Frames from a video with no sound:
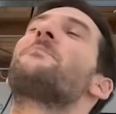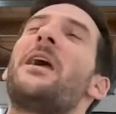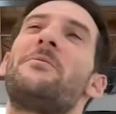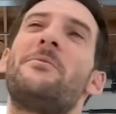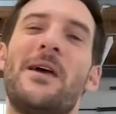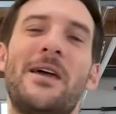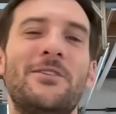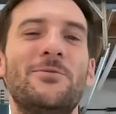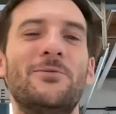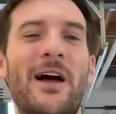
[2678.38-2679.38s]
And then
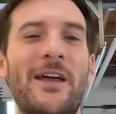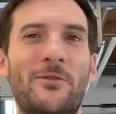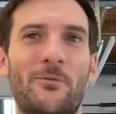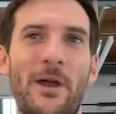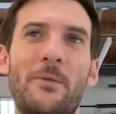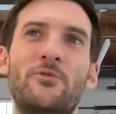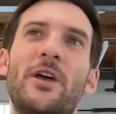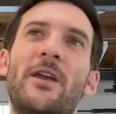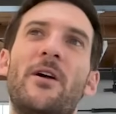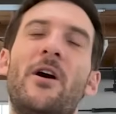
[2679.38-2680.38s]
you light the
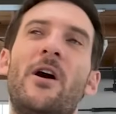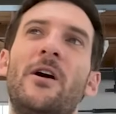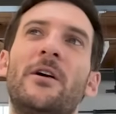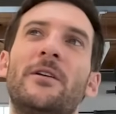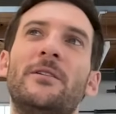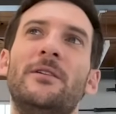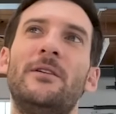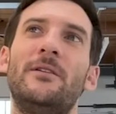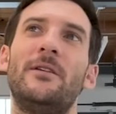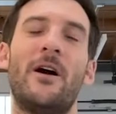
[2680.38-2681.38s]
ramjet on
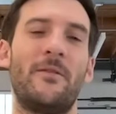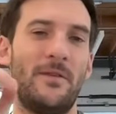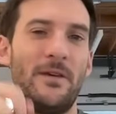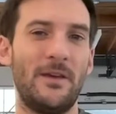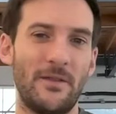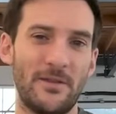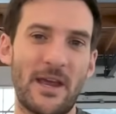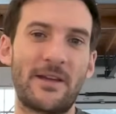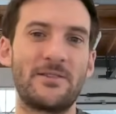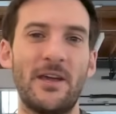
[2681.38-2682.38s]
the
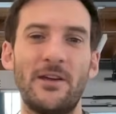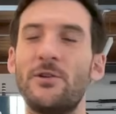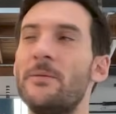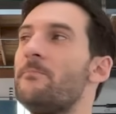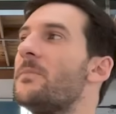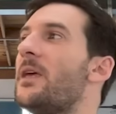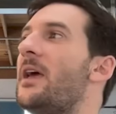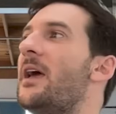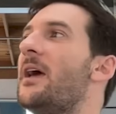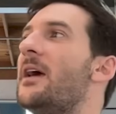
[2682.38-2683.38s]
second stage.
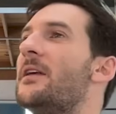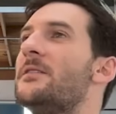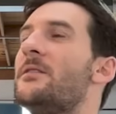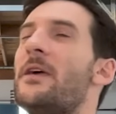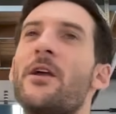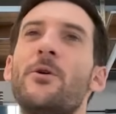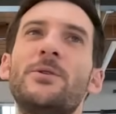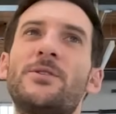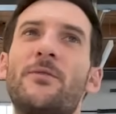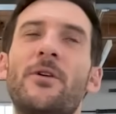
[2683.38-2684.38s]
And that
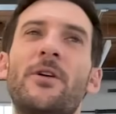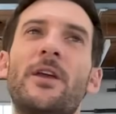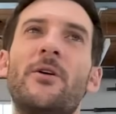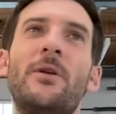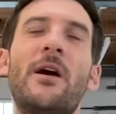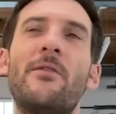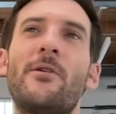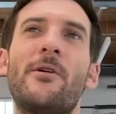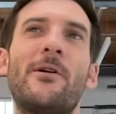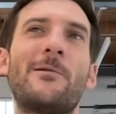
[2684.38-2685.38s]
goes for,
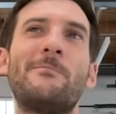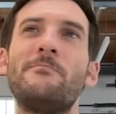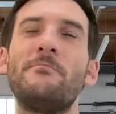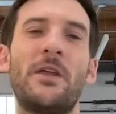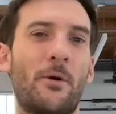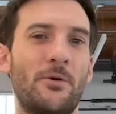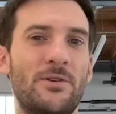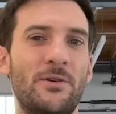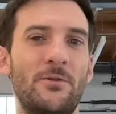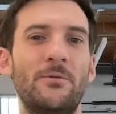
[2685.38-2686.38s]
another minute or
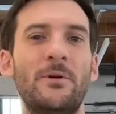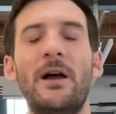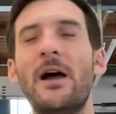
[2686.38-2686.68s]
two.